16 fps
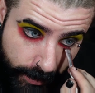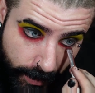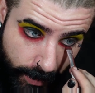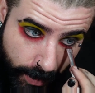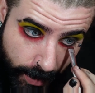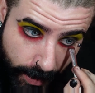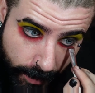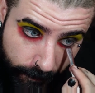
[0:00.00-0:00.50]

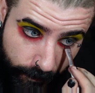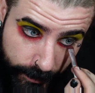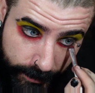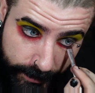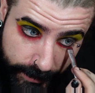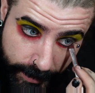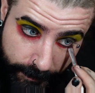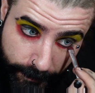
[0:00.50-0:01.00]
of
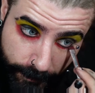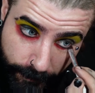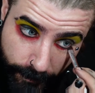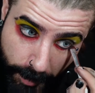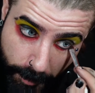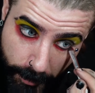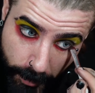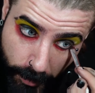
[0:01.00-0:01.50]
relief
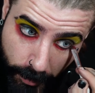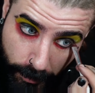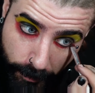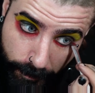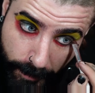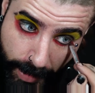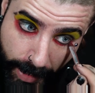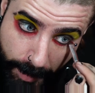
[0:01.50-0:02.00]
from
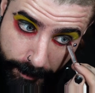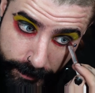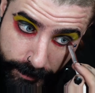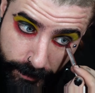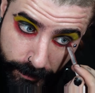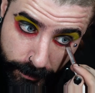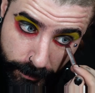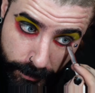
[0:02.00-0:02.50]
her
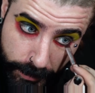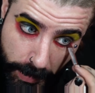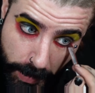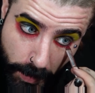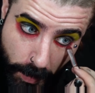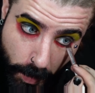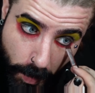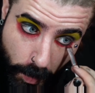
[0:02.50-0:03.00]

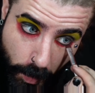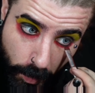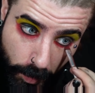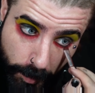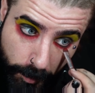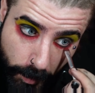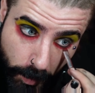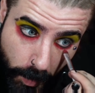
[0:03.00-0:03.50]
absolutely
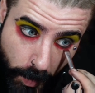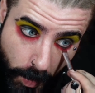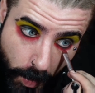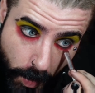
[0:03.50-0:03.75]
horrible